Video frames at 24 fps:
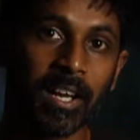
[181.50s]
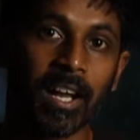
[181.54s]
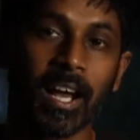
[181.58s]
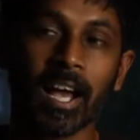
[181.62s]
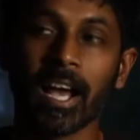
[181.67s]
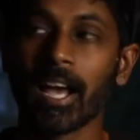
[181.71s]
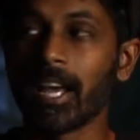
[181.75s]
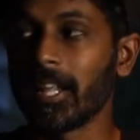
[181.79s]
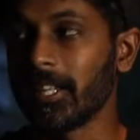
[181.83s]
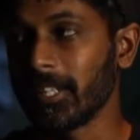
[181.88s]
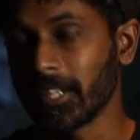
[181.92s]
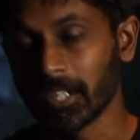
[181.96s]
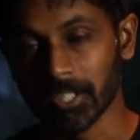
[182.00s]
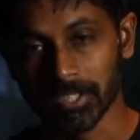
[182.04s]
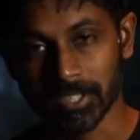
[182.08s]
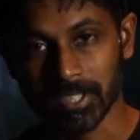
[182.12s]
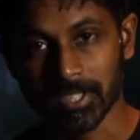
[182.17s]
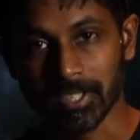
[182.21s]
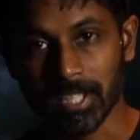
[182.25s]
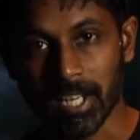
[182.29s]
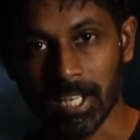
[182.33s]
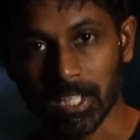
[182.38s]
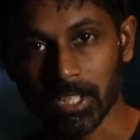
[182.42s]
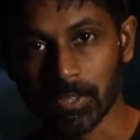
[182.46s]
and here's the
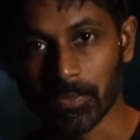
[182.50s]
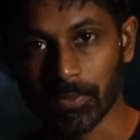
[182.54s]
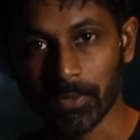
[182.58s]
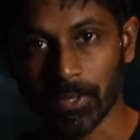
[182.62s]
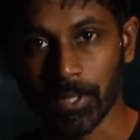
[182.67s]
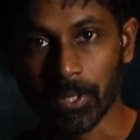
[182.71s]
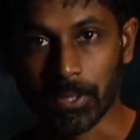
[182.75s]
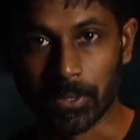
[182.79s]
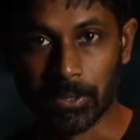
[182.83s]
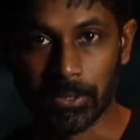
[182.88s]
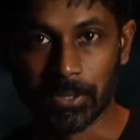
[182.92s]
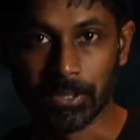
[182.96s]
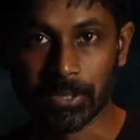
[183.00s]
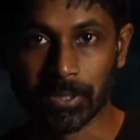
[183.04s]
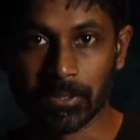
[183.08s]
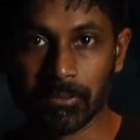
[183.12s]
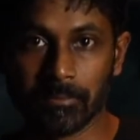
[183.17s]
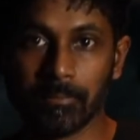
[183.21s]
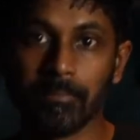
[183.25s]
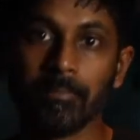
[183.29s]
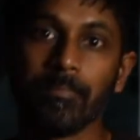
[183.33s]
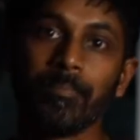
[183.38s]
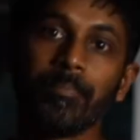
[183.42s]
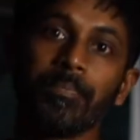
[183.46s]
settings for those.
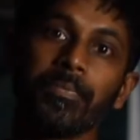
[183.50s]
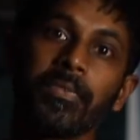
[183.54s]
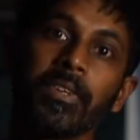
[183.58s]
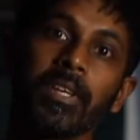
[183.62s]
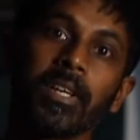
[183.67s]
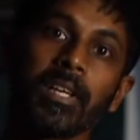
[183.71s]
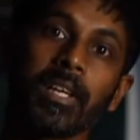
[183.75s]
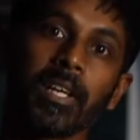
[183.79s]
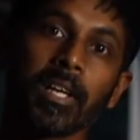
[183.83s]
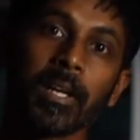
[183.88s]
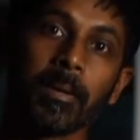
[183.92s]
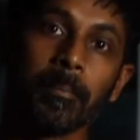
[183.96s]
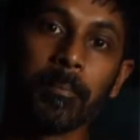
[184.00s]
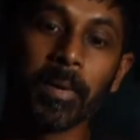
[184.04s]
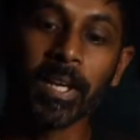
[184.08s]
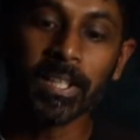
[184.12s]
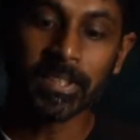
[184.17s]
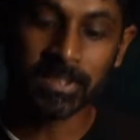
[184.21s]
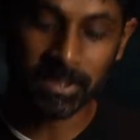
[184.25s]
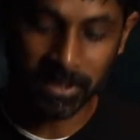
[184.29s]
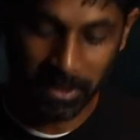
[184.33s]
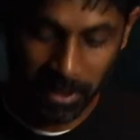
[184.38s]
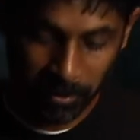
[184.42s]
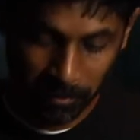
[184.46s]

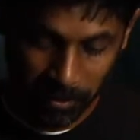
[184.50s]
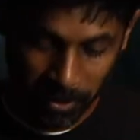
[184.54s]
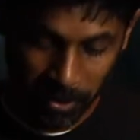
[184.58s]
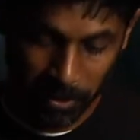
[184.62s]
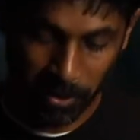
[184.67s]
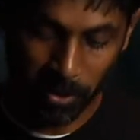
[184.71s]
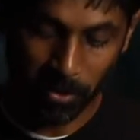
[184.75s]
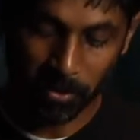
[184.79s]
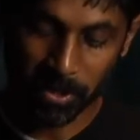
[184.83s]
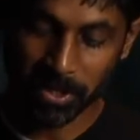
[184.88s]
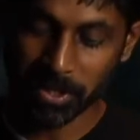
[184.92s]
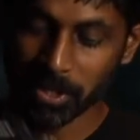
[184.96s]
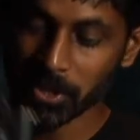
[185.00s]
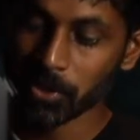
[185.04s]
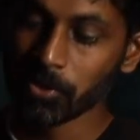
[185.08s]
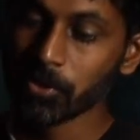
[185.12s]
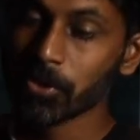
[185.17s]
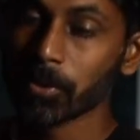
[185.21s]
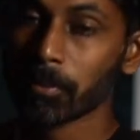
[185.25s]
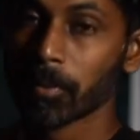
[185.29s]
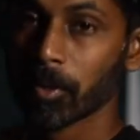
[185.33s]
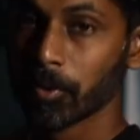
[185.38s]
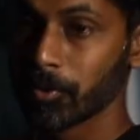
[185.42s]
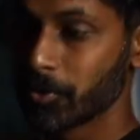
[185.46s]
Basically, when you go into user
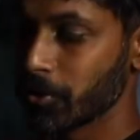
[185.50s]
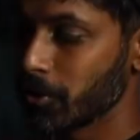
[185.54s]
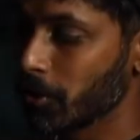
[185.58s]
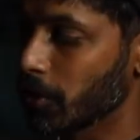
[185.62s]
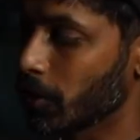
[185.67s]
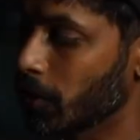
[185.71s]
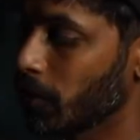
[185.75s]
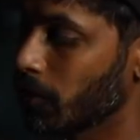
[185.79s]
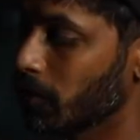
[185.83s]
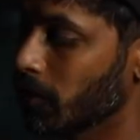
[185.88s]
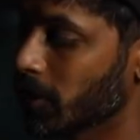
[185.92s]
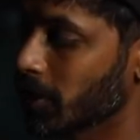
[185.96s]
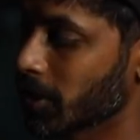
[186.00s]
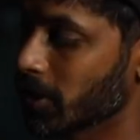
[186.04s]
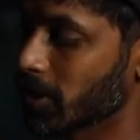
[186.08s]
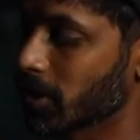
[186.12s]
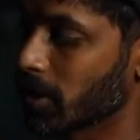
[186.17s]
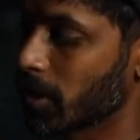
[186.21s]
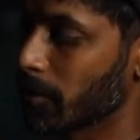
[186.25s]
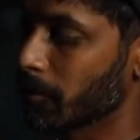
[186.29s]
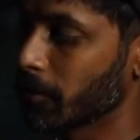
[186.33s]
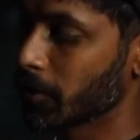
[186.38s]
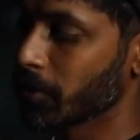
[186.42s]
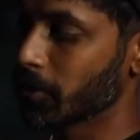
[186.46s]
mode 2, which is the
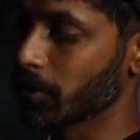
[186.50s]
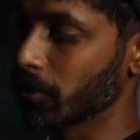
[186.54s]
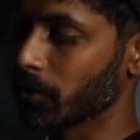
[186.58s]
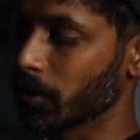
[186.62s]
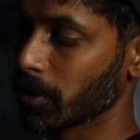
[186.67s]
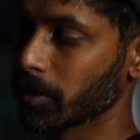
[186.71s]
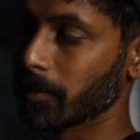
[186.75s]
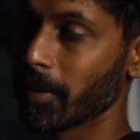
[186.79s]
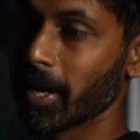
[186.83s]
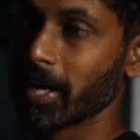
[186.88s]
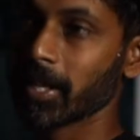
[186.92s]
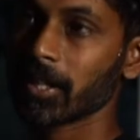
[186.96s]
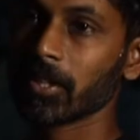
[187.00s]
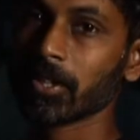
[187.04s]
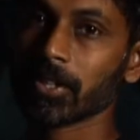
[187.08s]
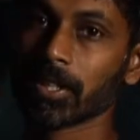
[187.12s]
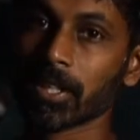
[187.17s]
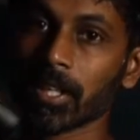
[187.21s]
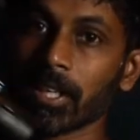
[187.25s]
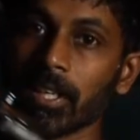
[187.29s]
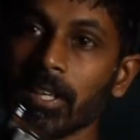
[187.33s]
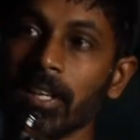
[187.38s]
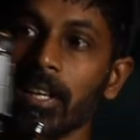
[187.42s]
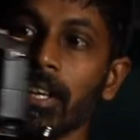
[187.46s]
number 2 on the back of your
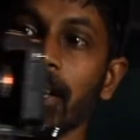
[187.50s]
thing,